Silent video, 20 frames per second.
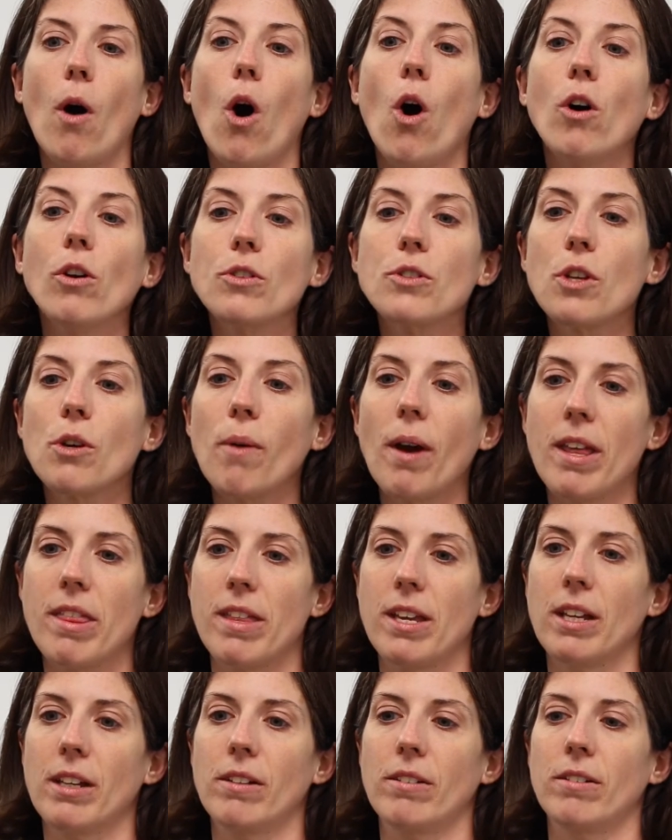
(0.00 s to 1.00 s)
Also, I
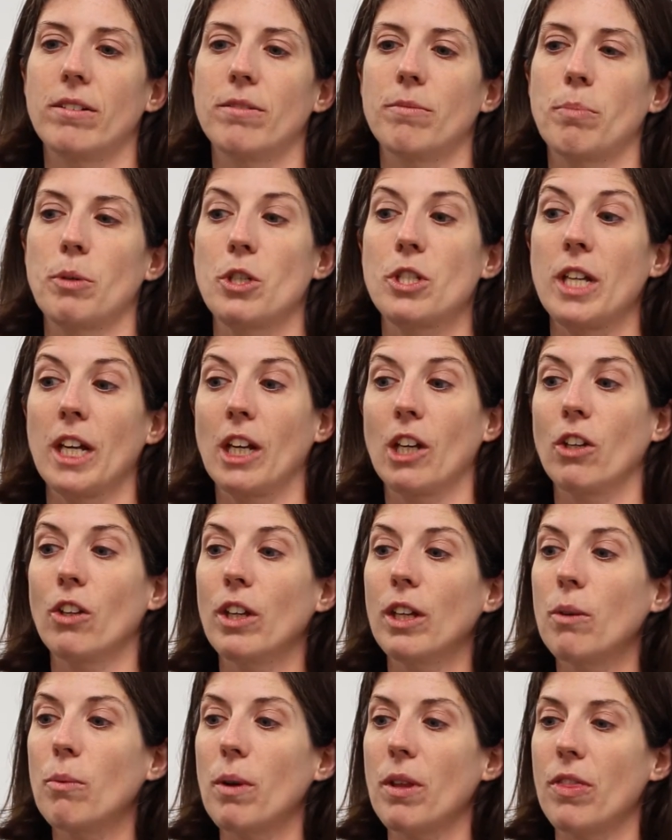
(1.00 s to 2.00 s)
think
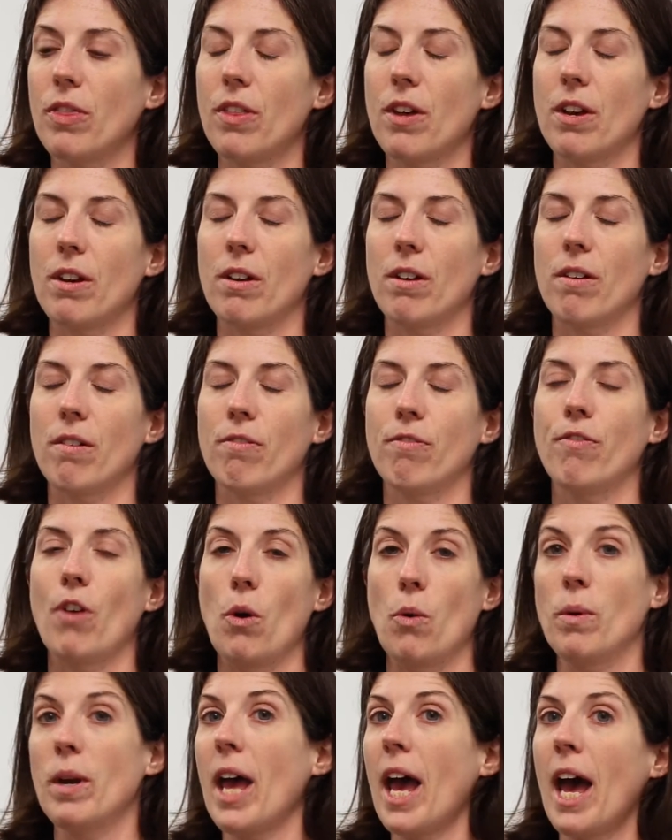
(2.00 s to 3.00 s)
particularly with the
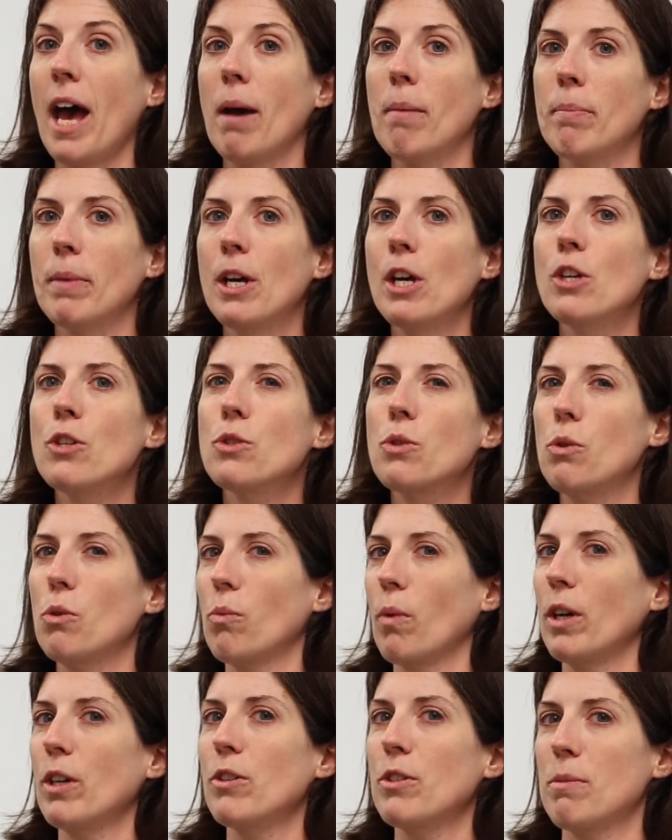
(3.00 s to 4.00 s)
phone app,
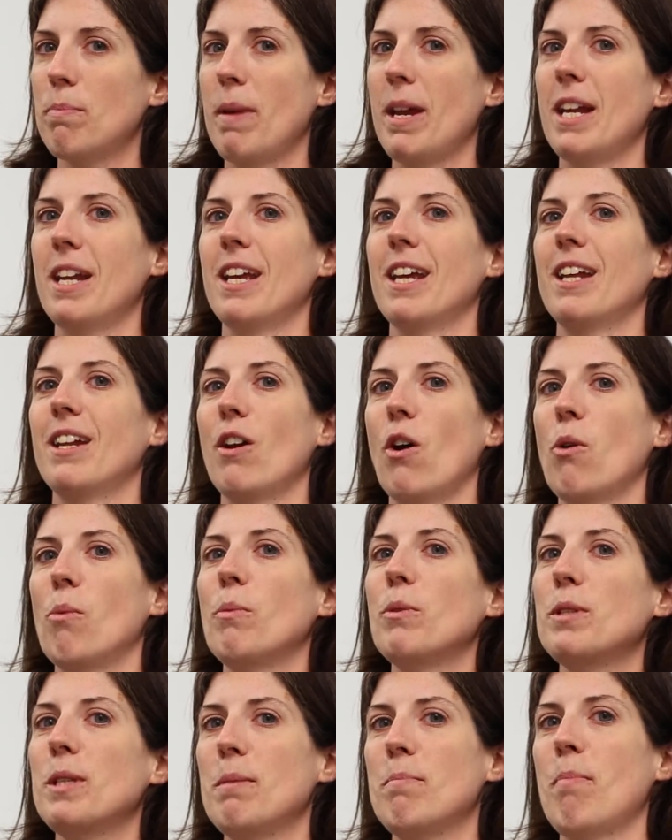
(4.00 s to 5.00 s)
Schoolrunner's made it
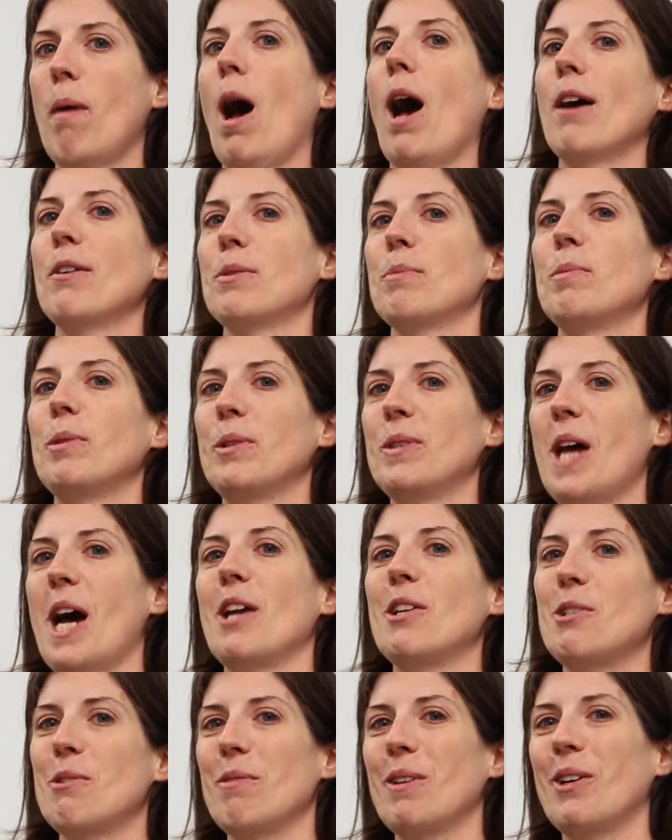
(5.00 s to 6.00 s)
almost impossible
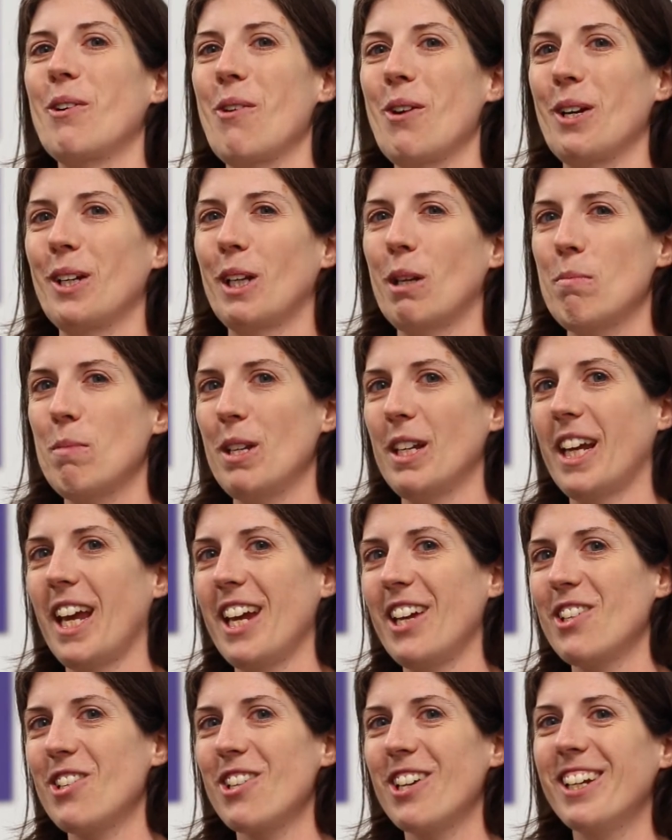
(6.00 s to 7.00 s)
not to record a
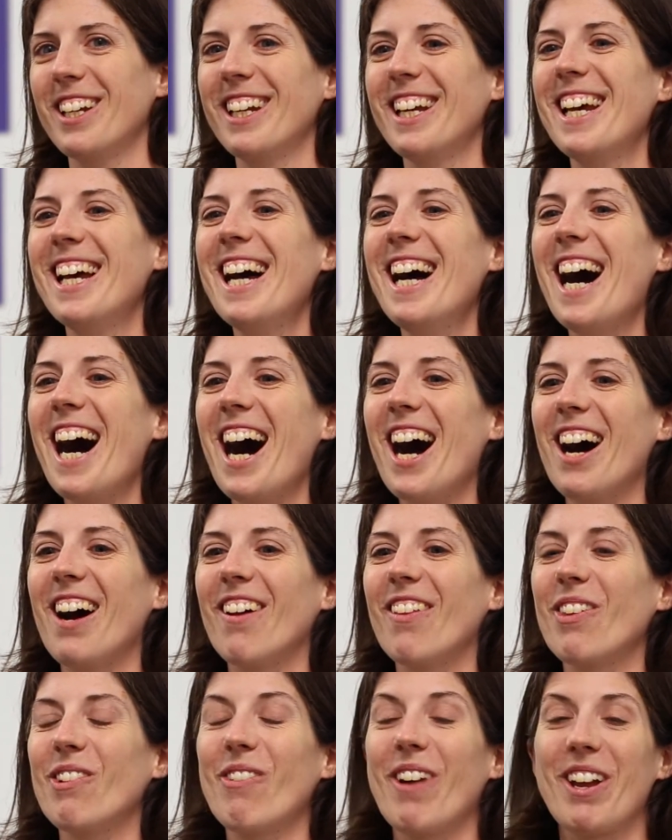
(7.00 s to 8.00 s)
communication.
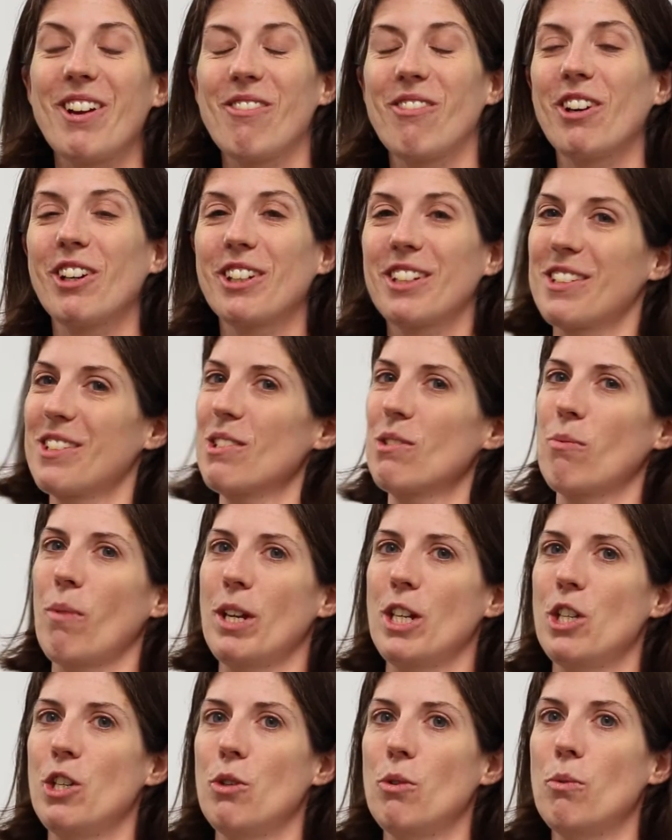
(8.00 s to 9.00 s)
The way it works is
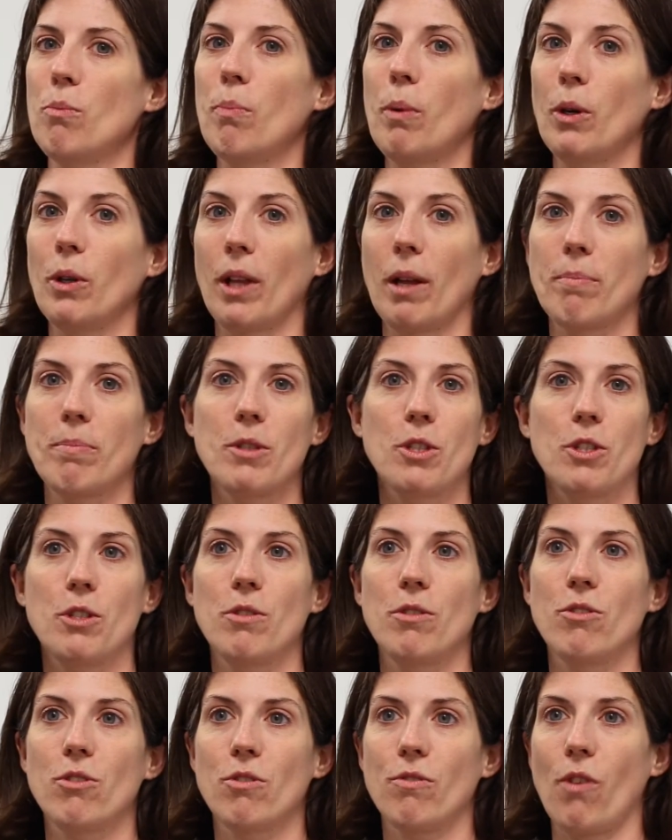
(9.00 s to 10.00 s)
when you pull up the
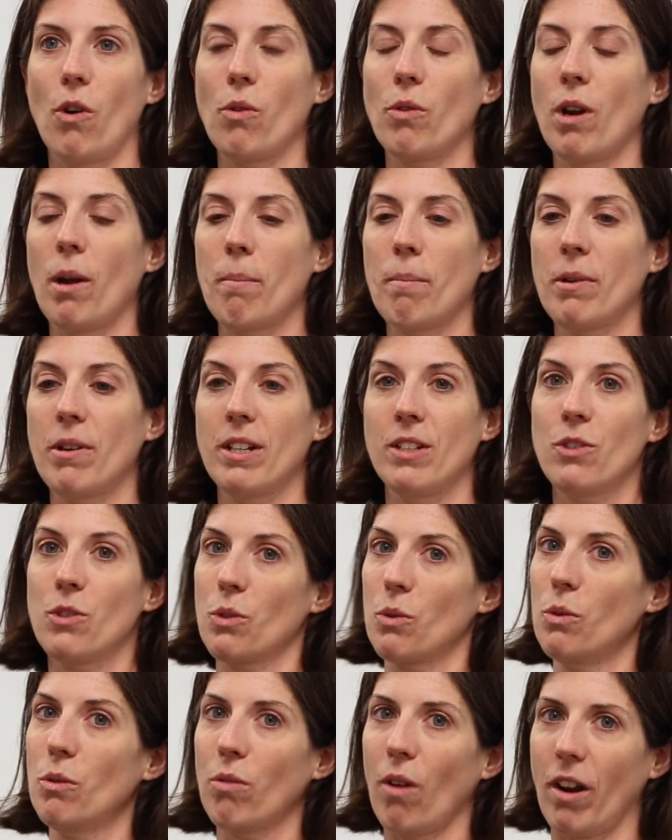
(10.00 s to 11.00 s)
student's phone number in
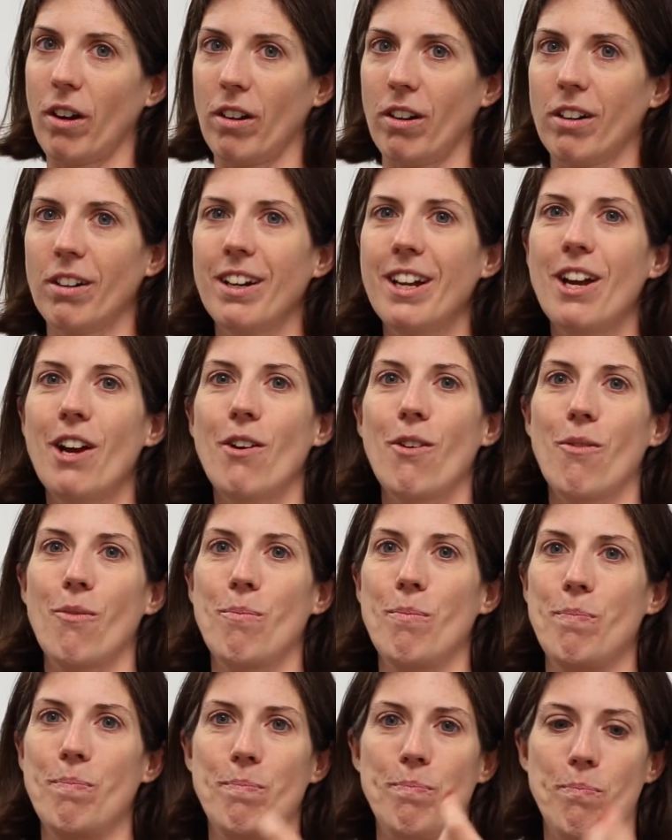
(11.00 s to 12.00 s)
Schoolrunner,
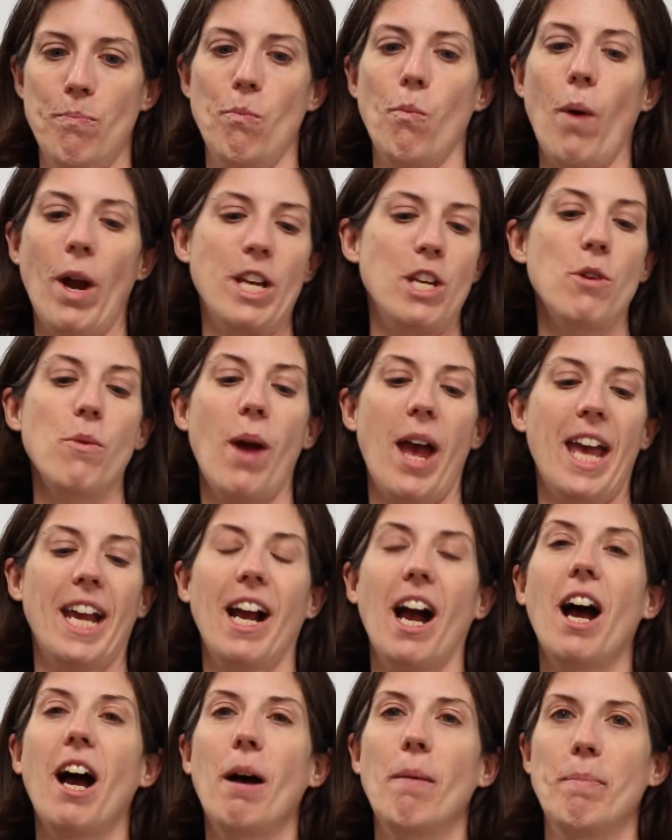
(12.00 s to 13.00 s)
when you
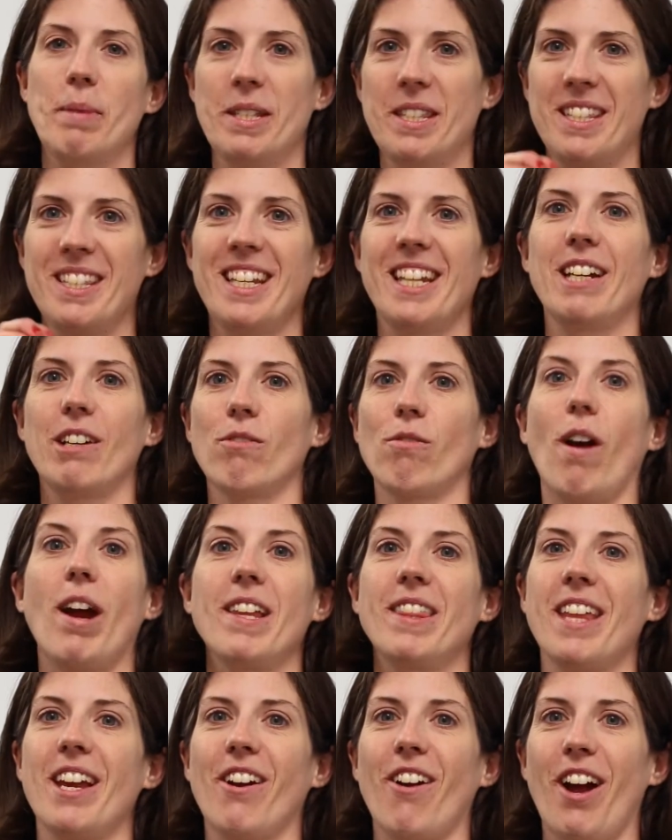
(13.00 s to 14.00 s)
hang up, it's sitting
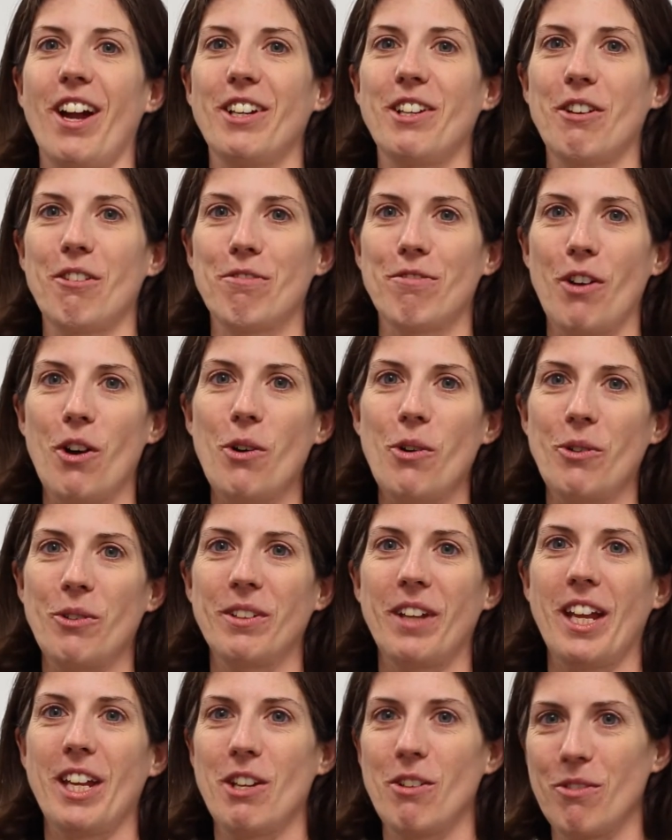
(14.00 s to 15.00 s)
right there on your
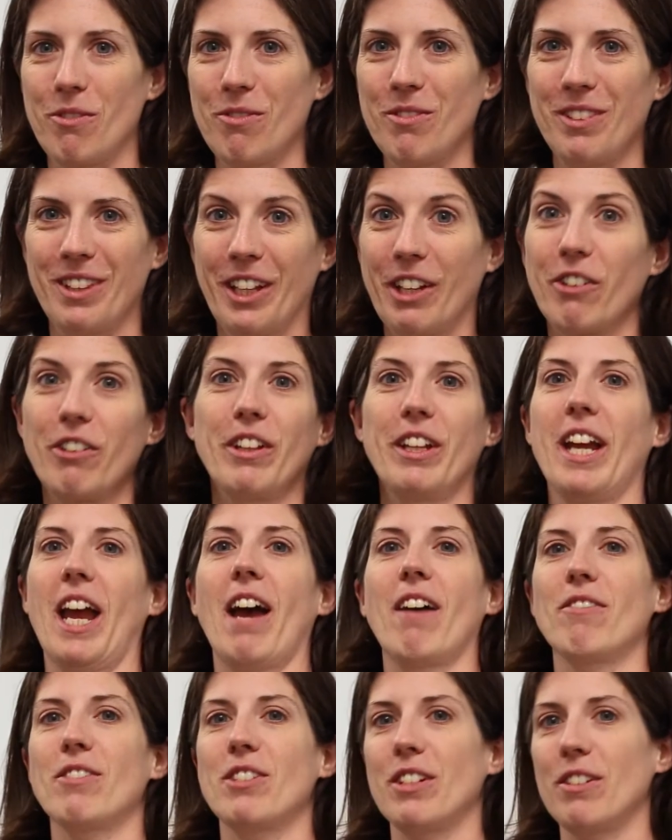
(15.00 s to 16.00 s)
phone that you literally
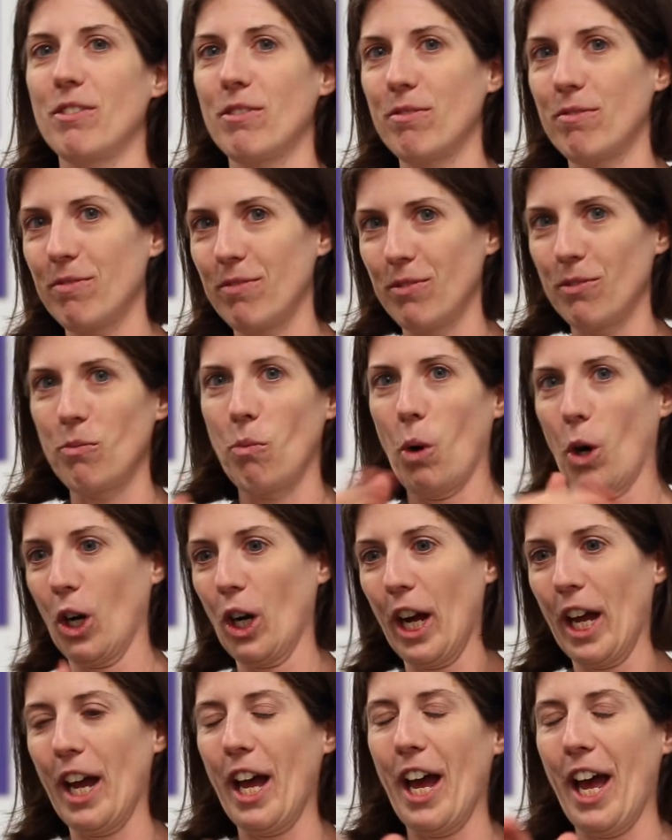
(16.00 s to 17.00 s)
have to
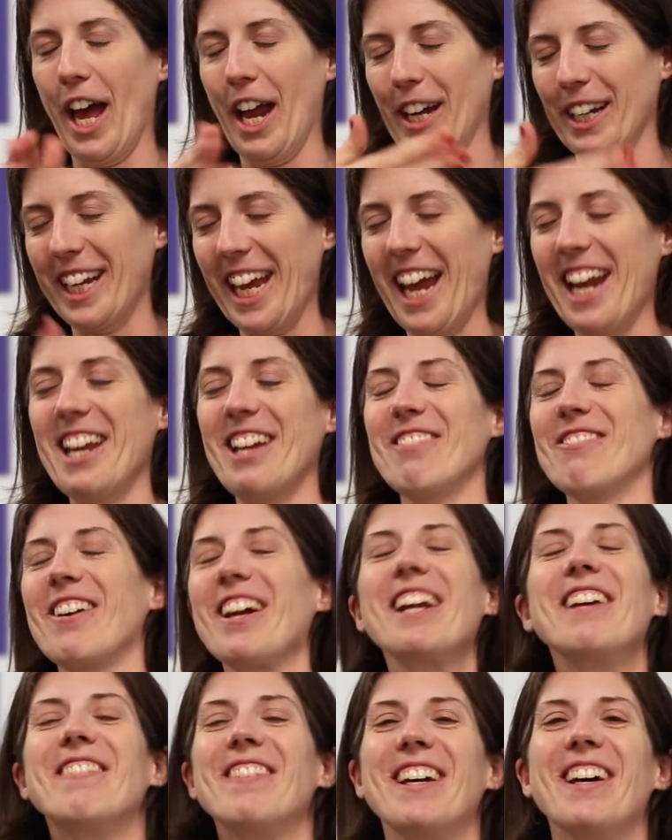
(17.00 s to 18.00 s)
work at getting
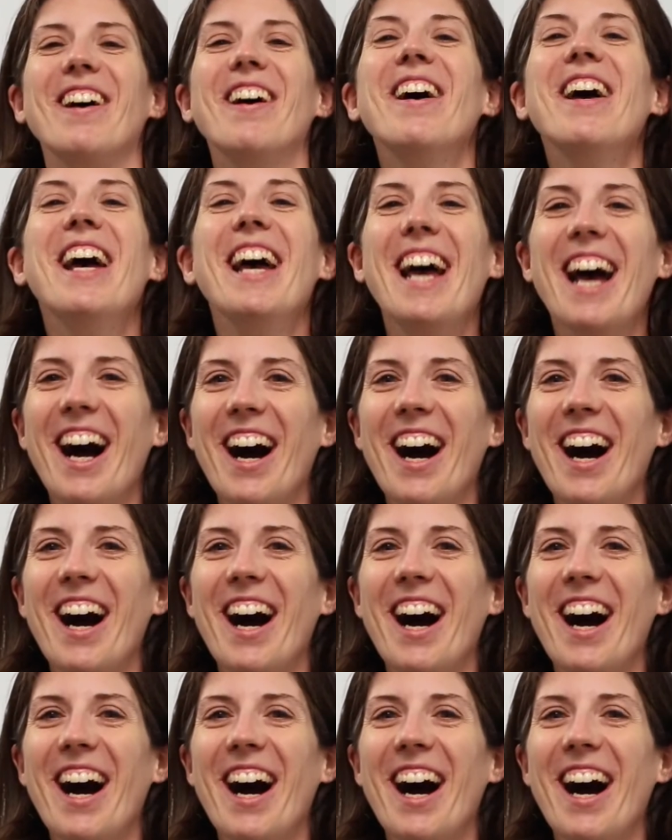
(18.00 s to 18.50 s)
rid of it